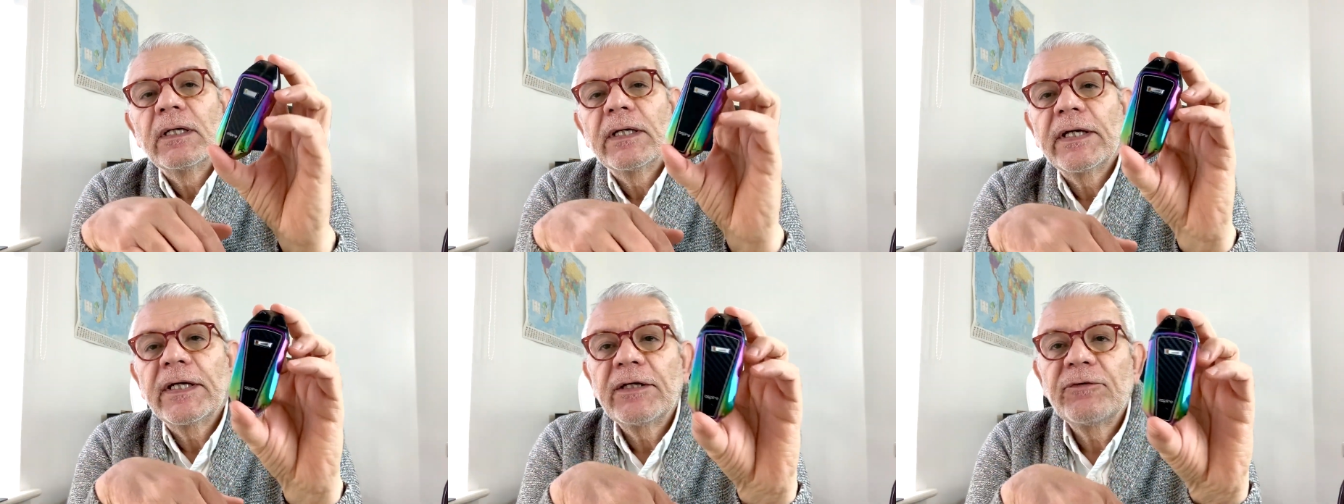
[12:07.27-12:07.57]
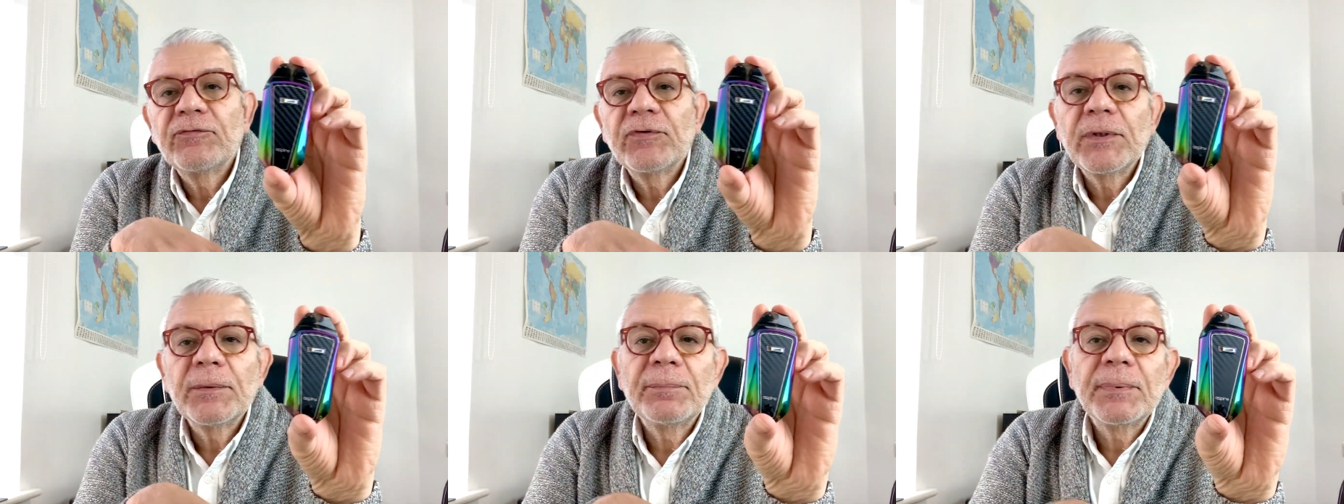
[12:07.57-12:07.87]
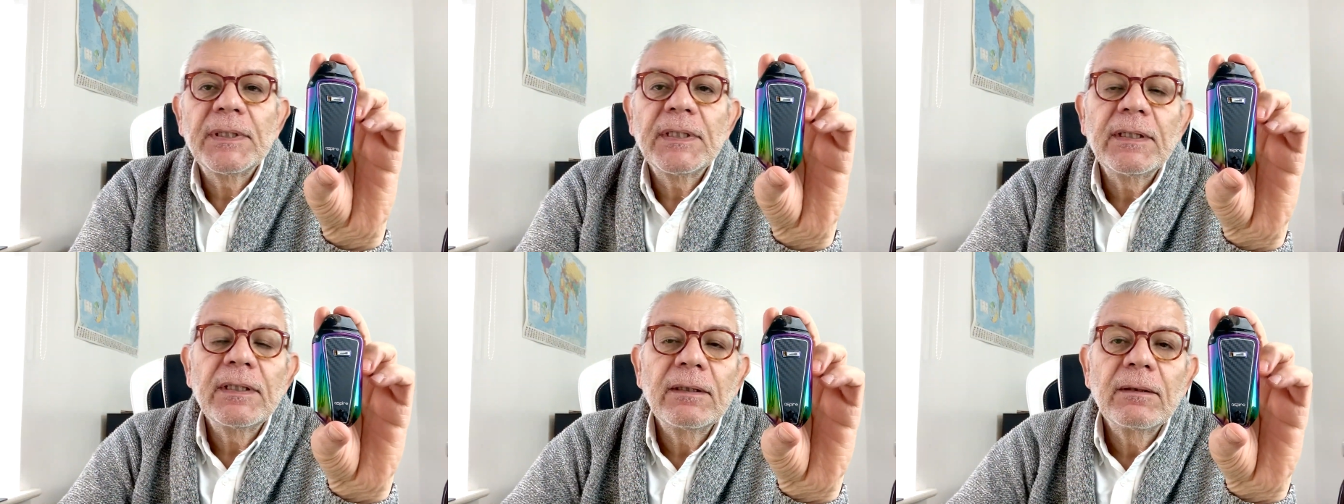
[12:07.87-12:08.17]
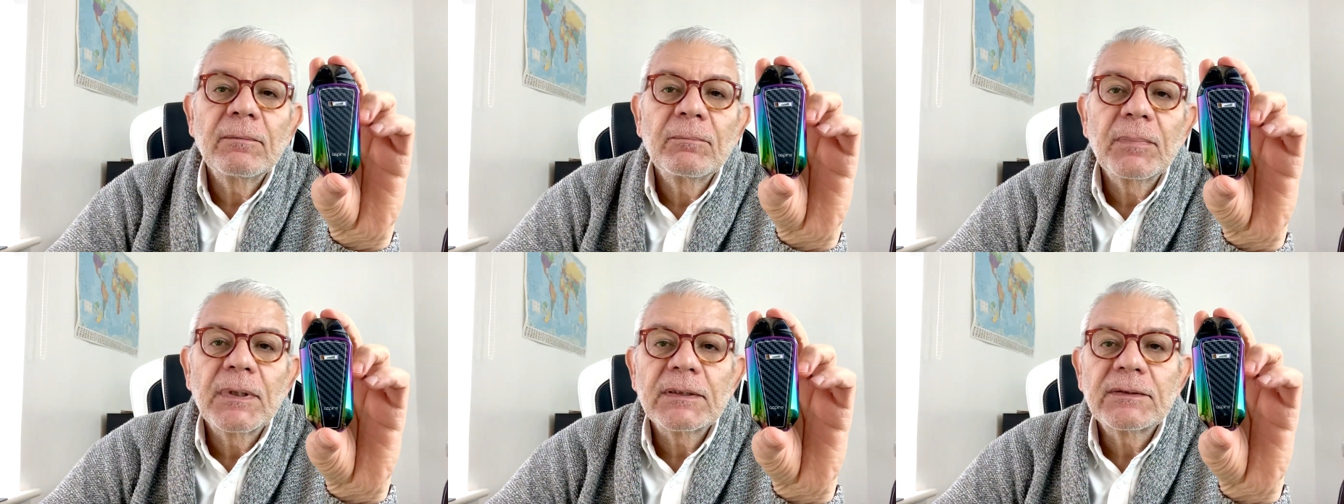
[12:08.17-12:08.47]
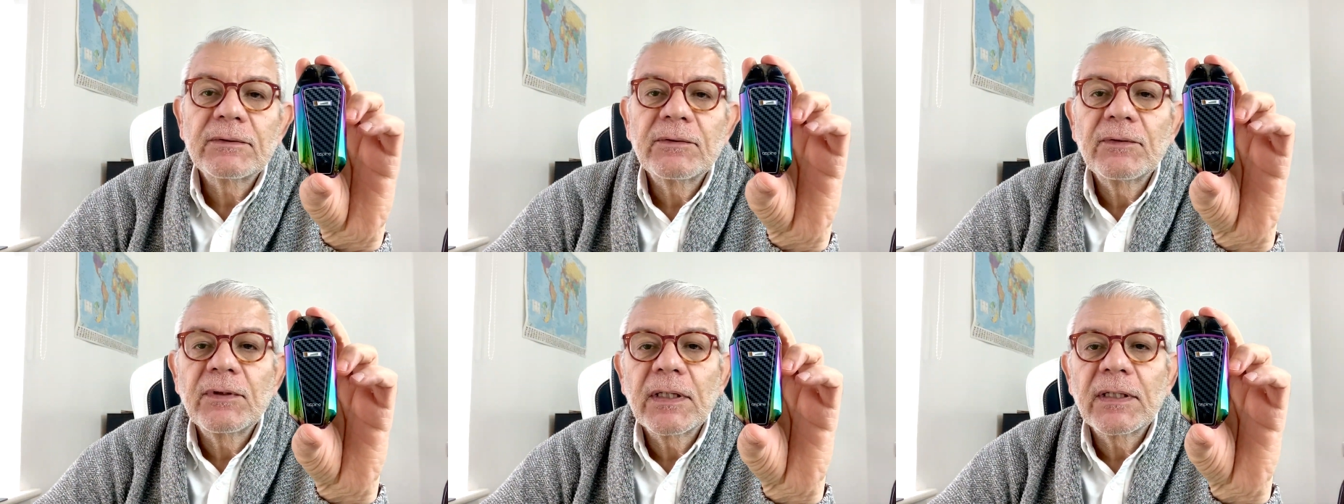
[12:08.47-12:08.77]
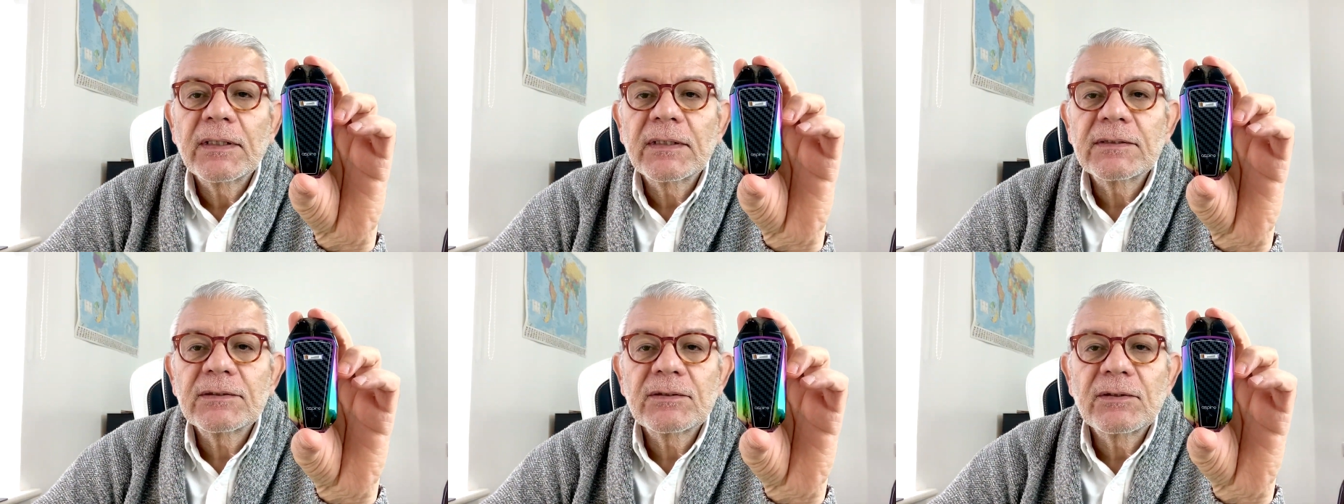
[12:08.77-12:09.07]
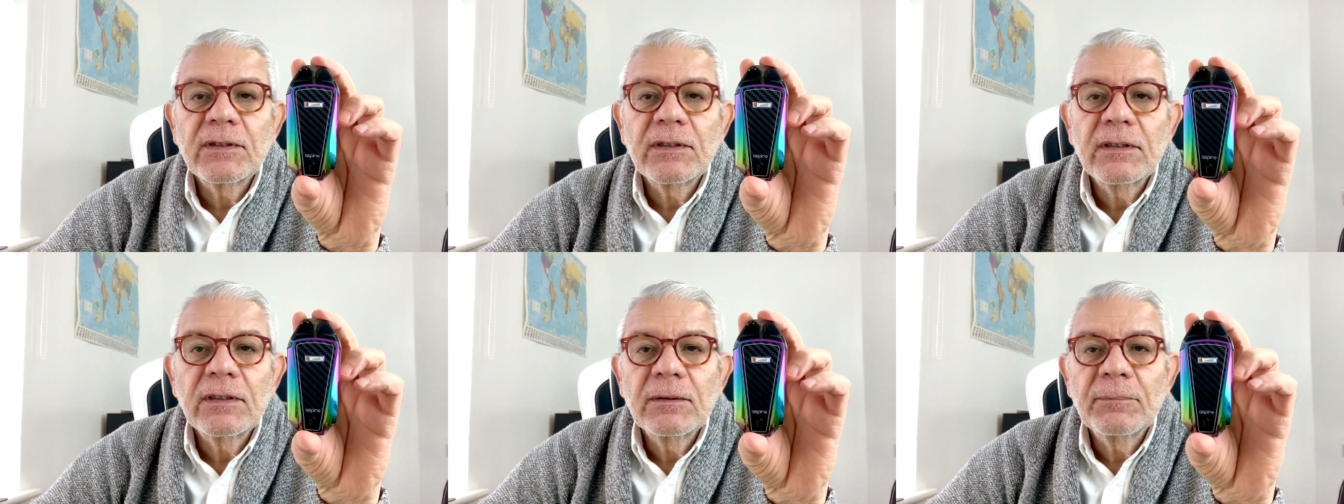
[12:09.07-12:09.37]
AVP, but that is
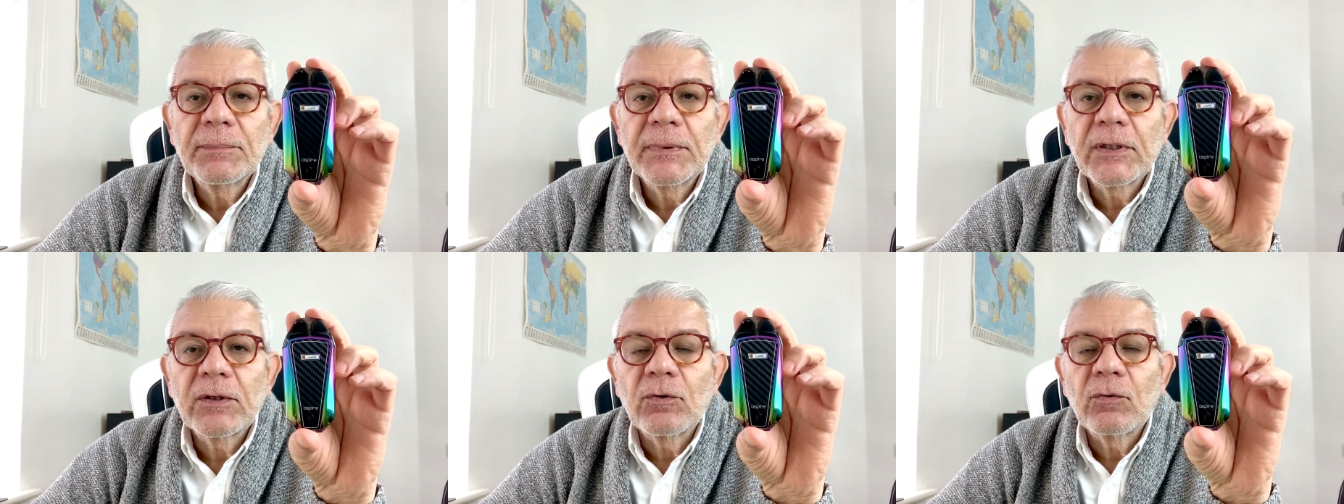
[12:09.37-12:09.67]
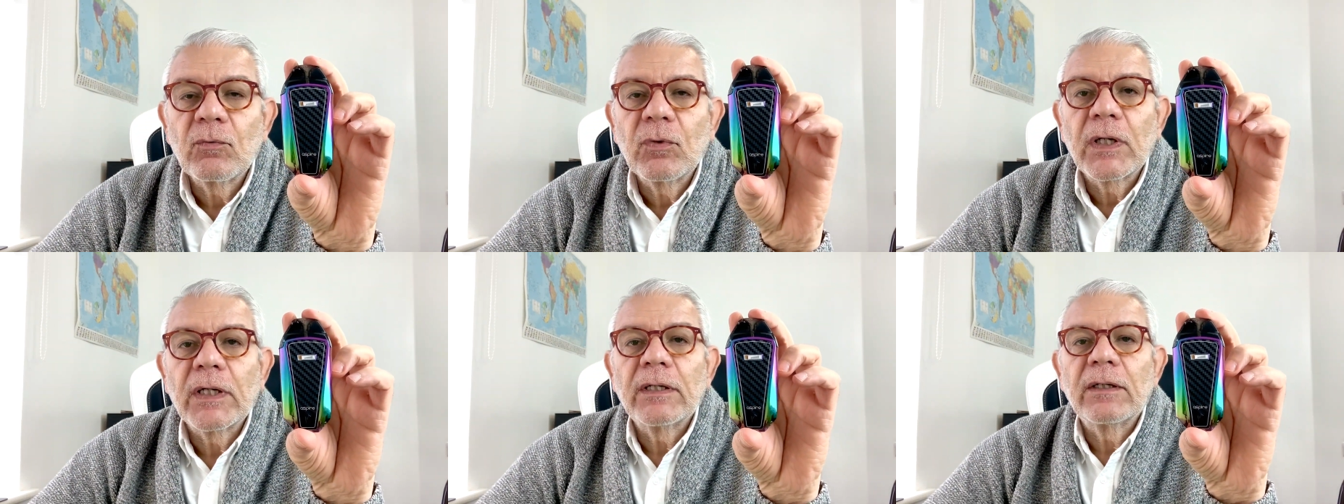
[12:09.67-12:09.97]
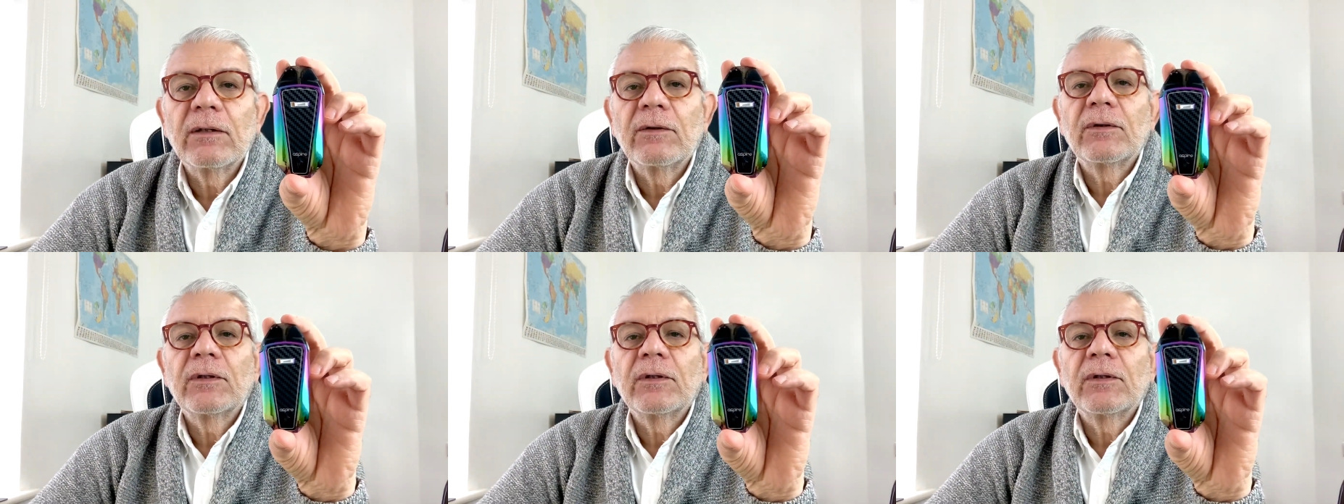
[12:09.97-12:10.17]
the bigger one,